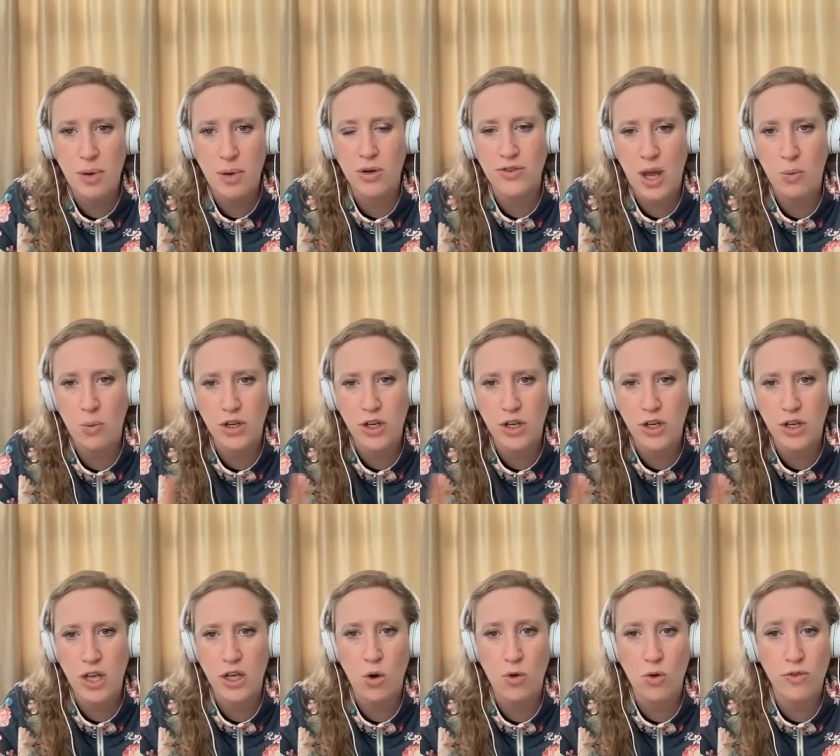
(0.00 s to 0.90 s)
power of
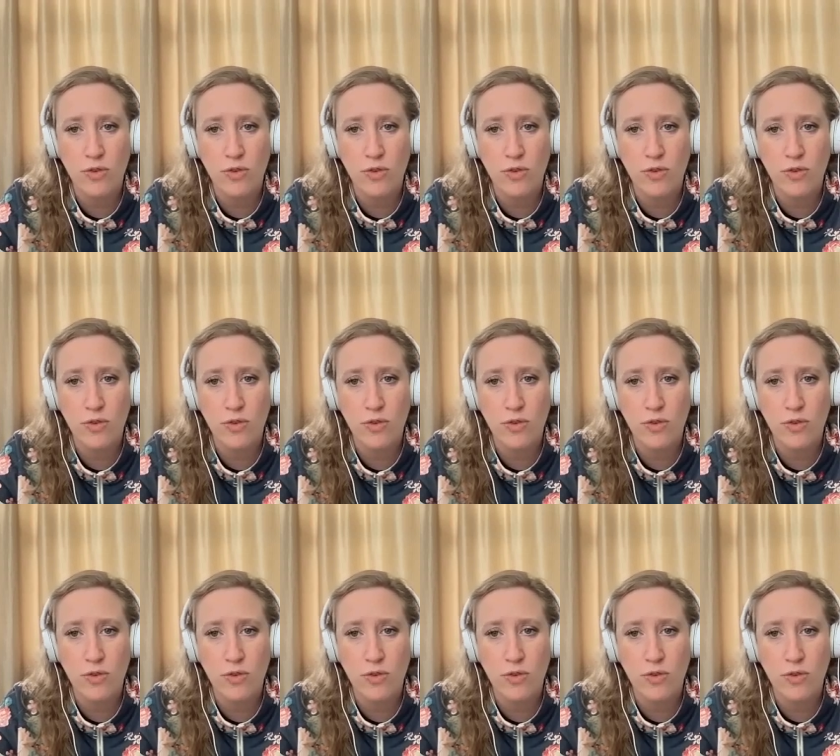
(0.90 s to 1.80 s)
networking over
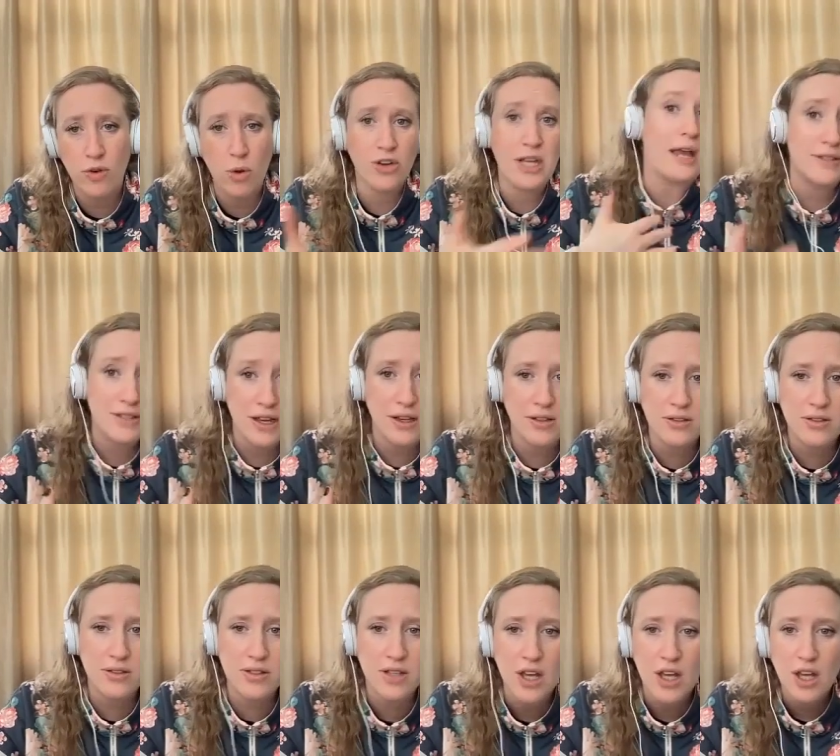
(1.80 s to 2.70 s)
both
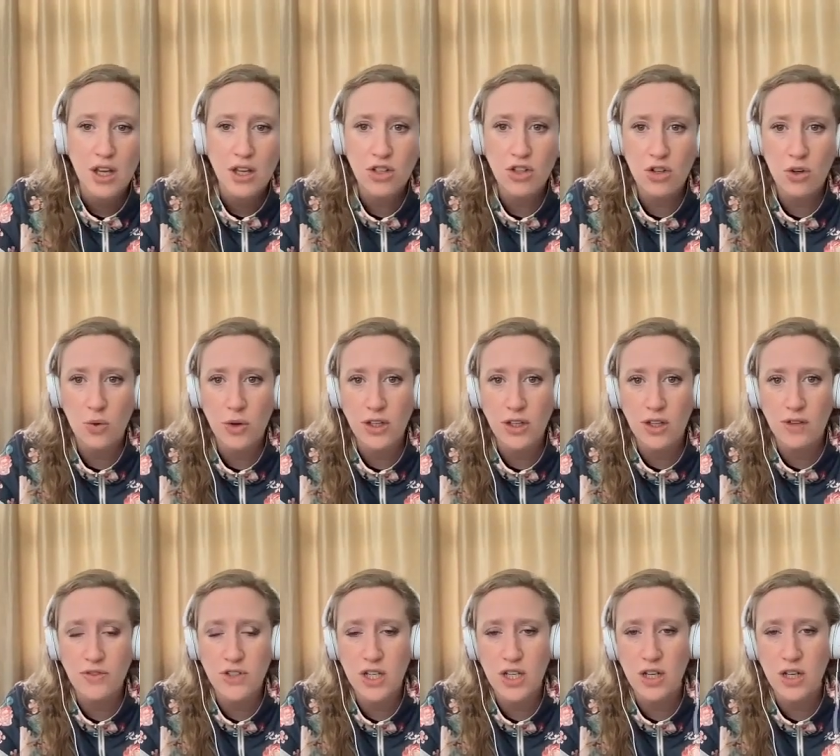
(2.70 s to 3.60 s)
marketing and sales.
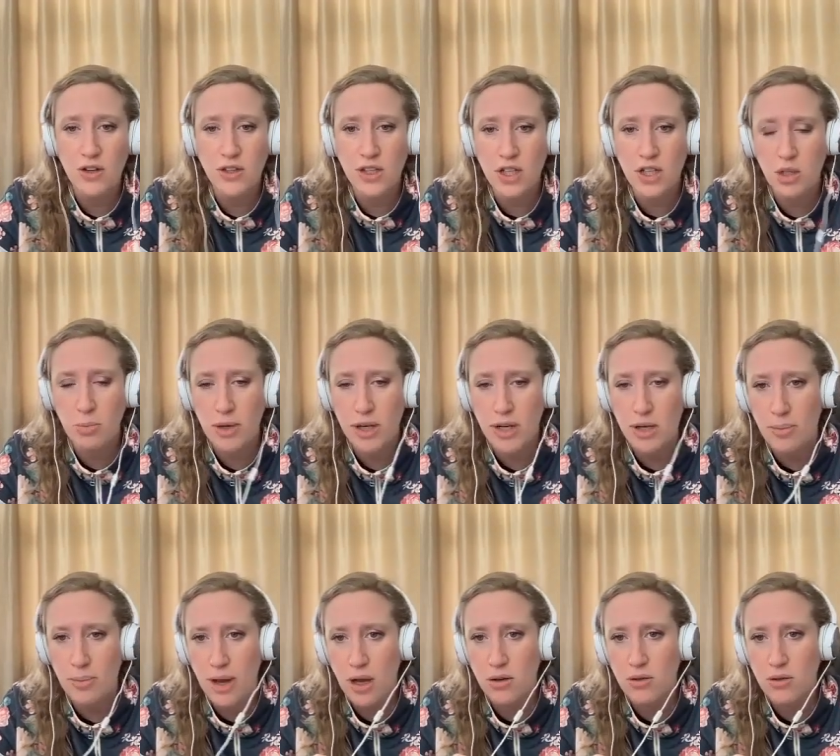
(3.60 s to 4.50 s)
You know, I'd love to hear
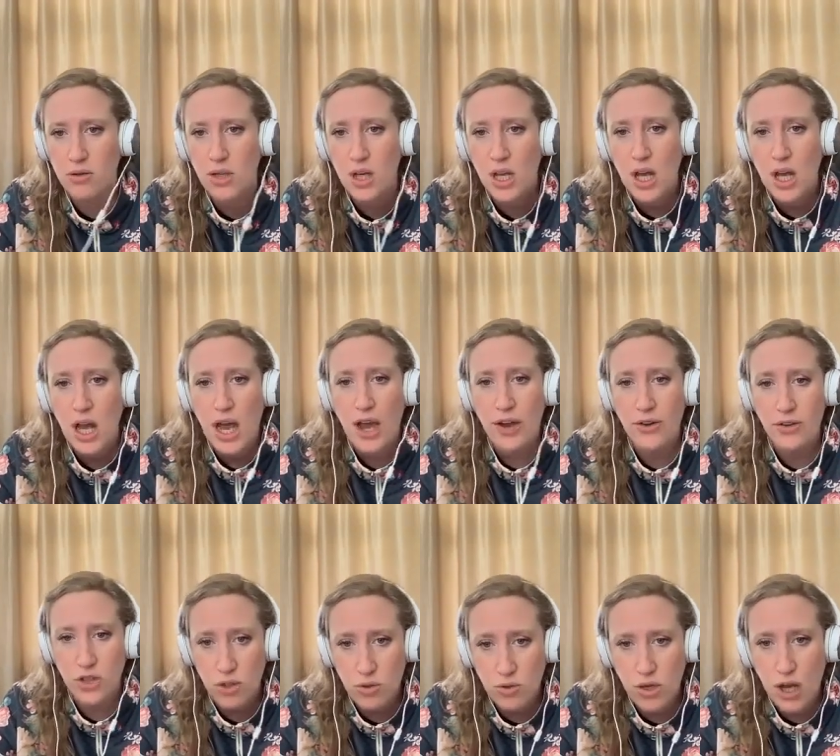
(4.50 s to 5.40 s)
a little bit about
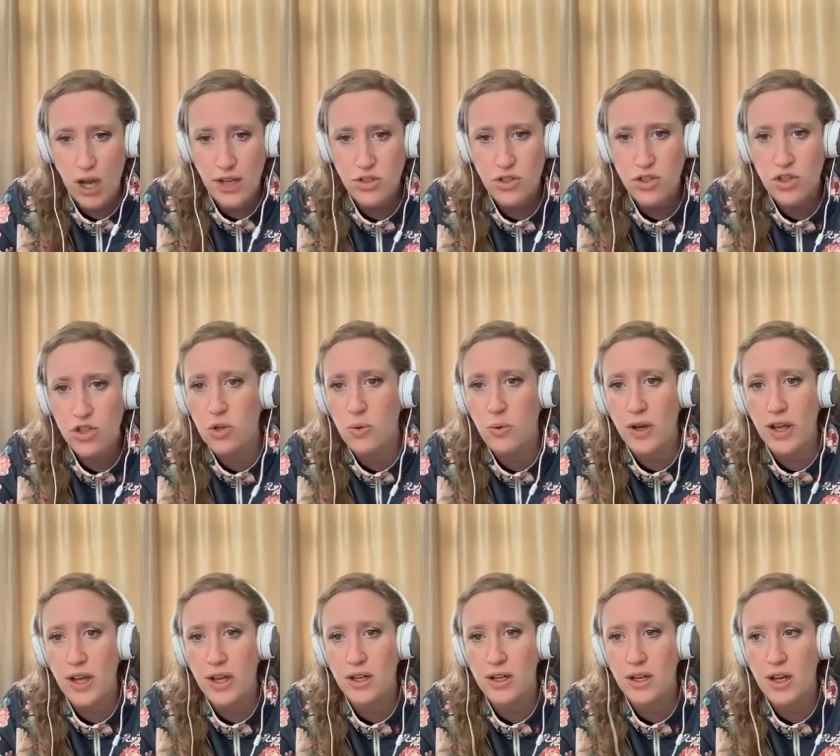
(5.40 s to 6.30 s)
how you guys
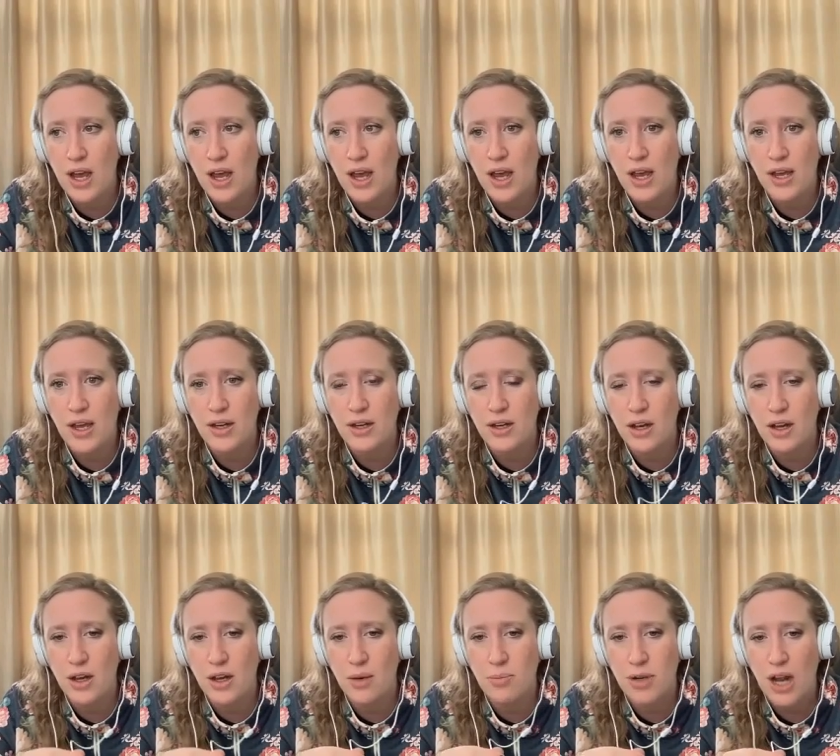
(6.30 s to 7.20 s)
do it. At,
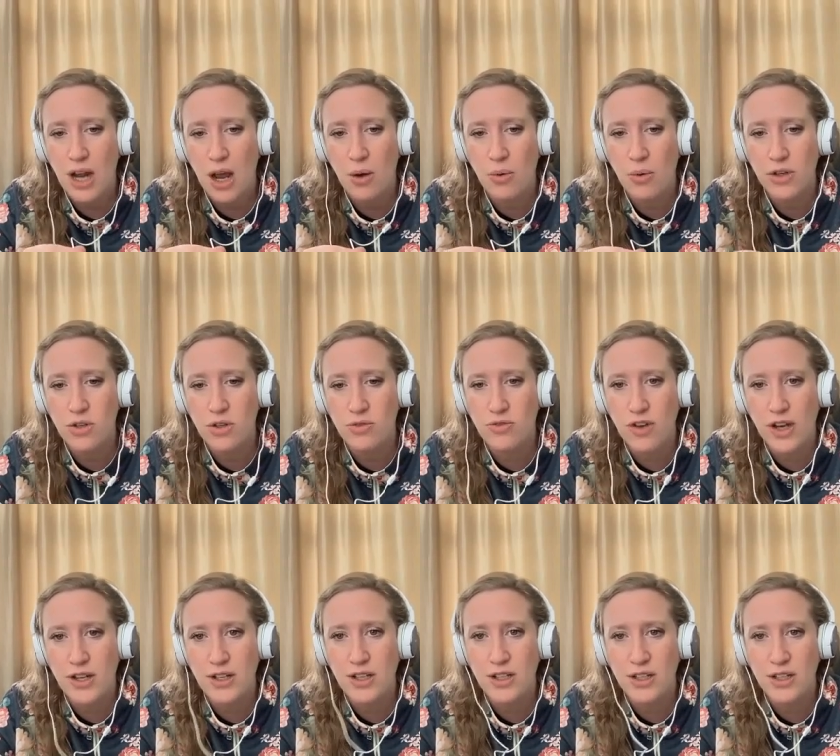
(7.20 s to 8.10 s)
um, how are you
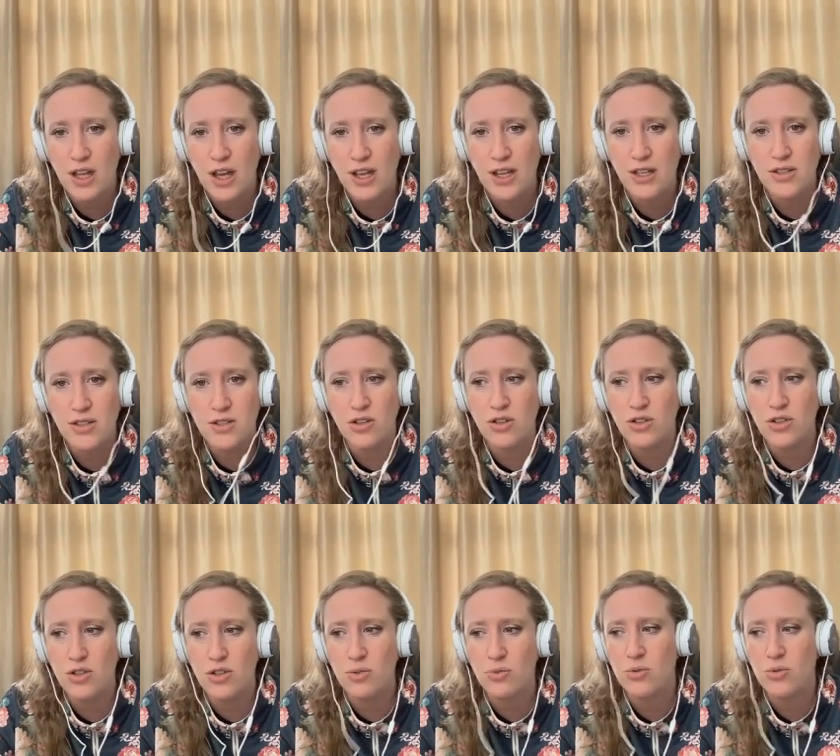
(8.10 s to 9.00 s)
finding clients? Are
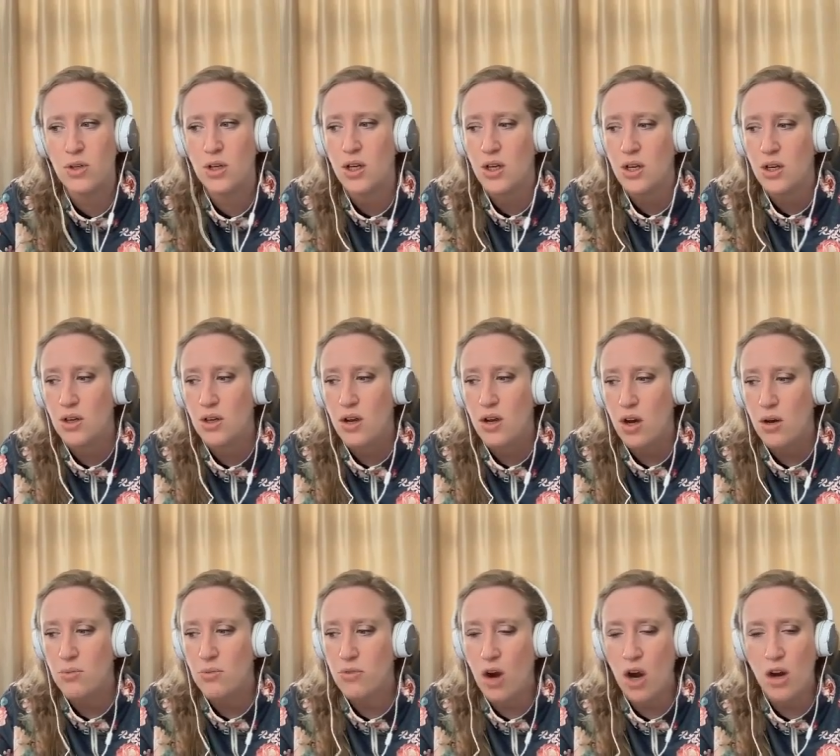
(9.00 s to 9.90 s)
you
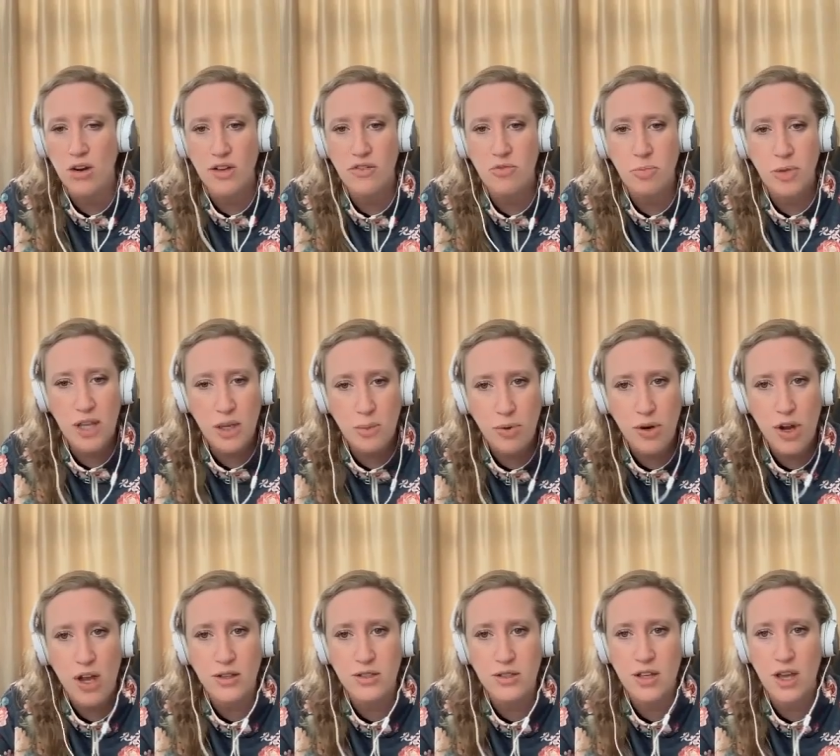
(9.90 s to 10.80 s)
RFP
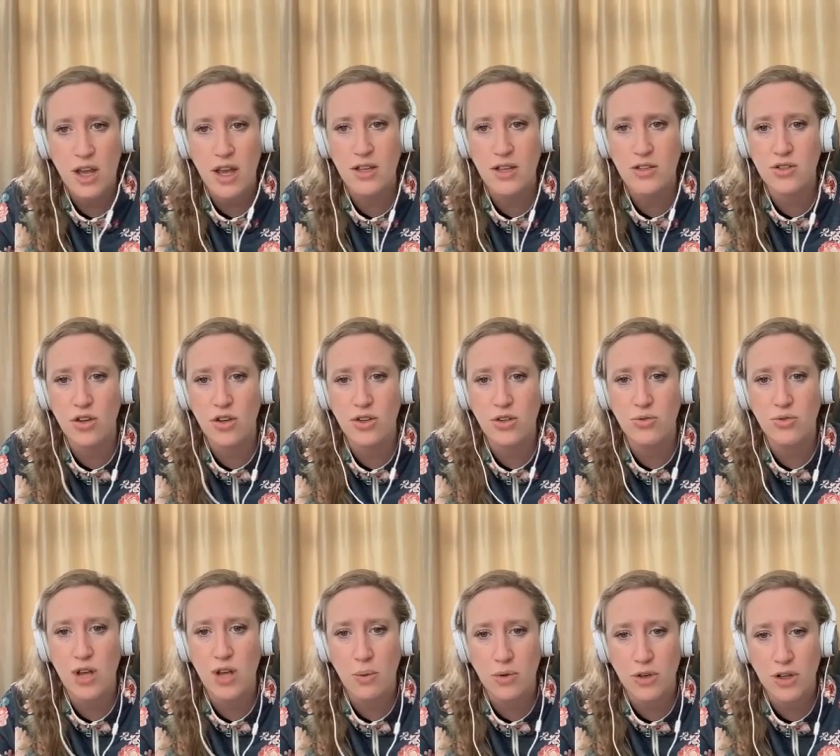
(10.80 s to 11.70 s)
process? Are you
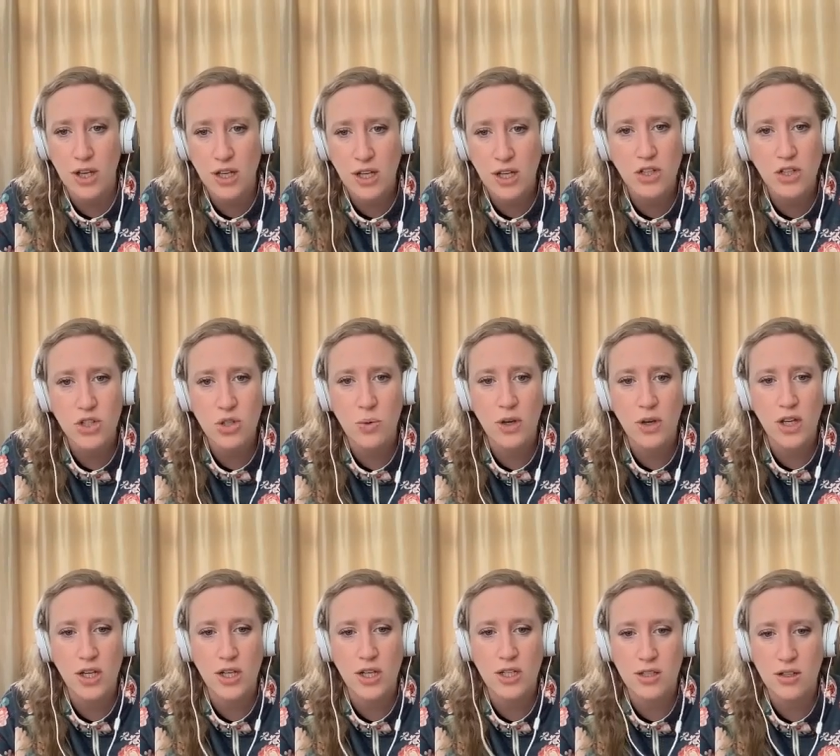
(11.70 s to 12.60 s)
networking into
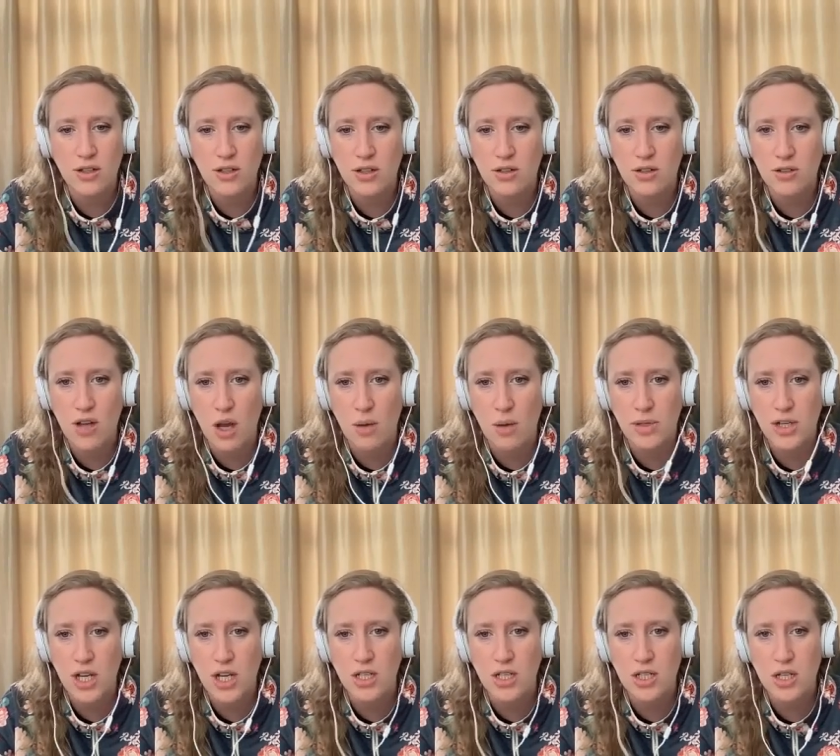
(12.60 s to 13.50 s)
it? Is it a little
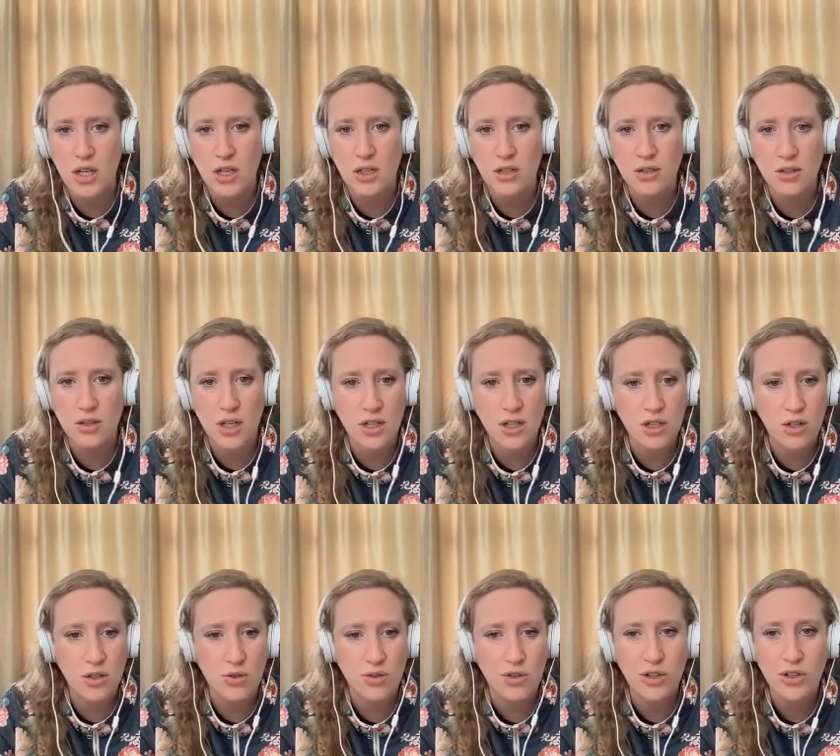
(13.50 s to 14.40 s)
combination? Can
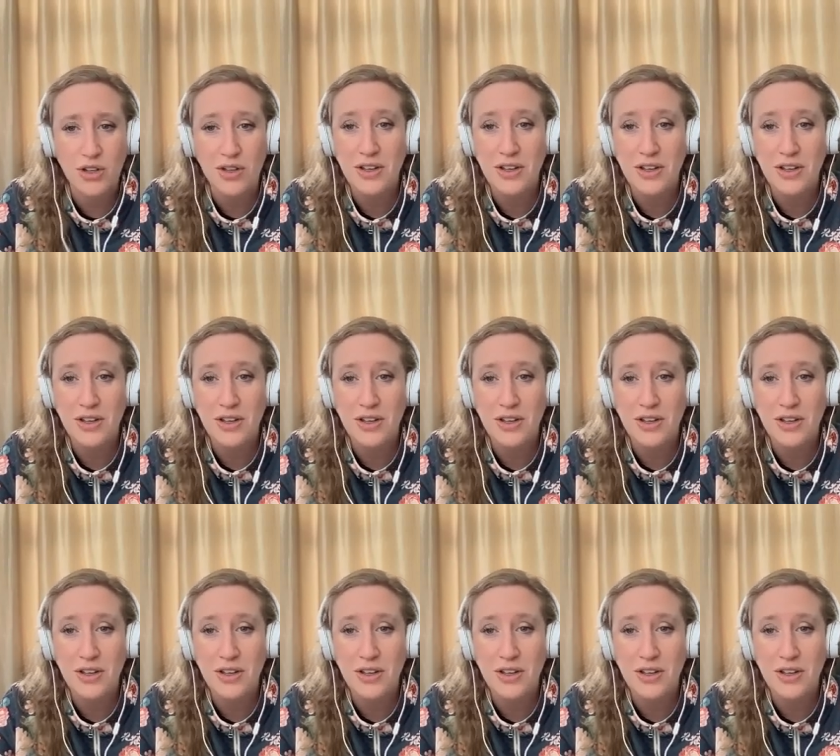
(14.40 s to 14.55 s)
you